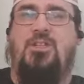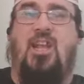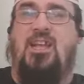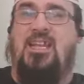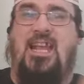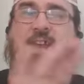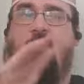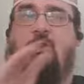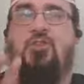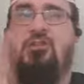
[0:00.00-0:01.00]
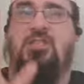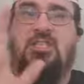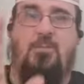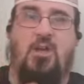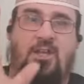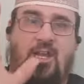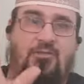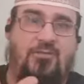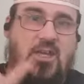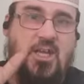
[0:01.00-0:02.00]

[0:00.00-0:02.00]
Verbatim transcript: and I cannot stress this enough.